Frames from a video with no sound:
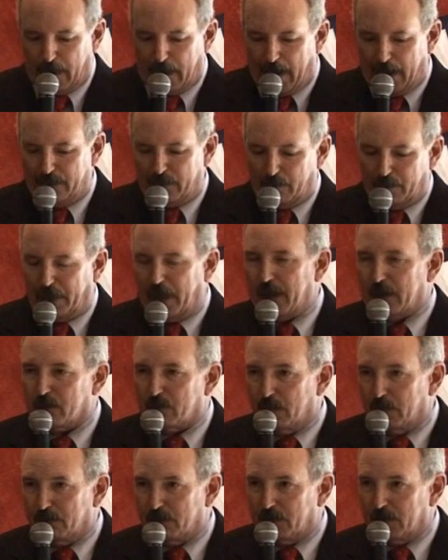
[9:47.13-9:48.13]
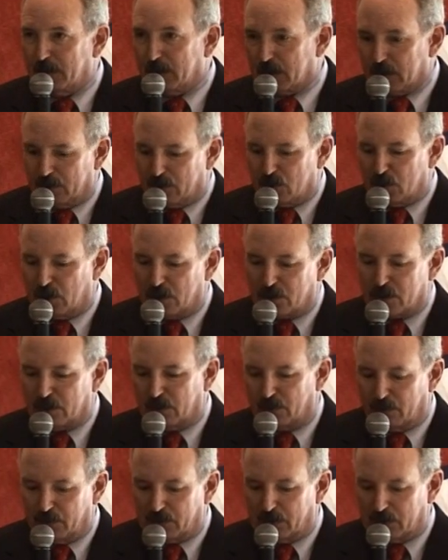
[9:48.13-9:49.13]
on the Black River in
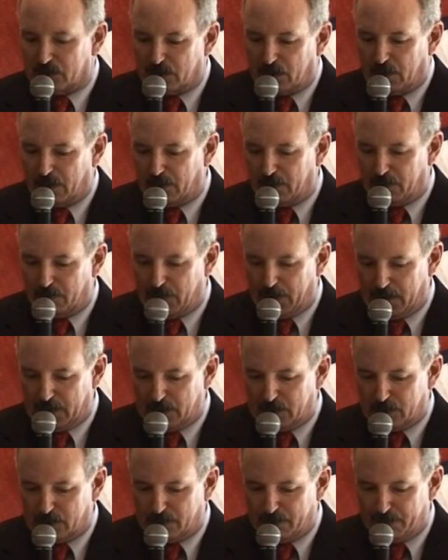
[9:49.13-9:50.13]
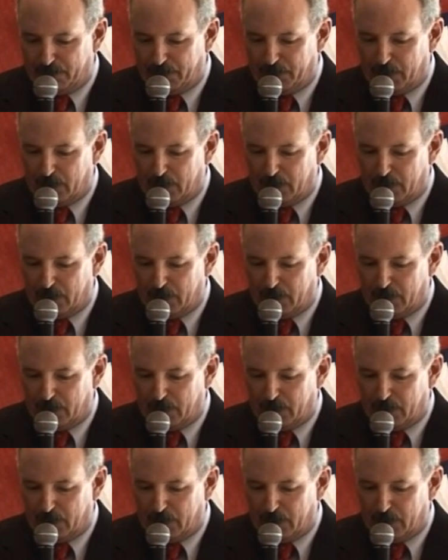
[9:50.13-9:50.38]
conjunction with the start of the race.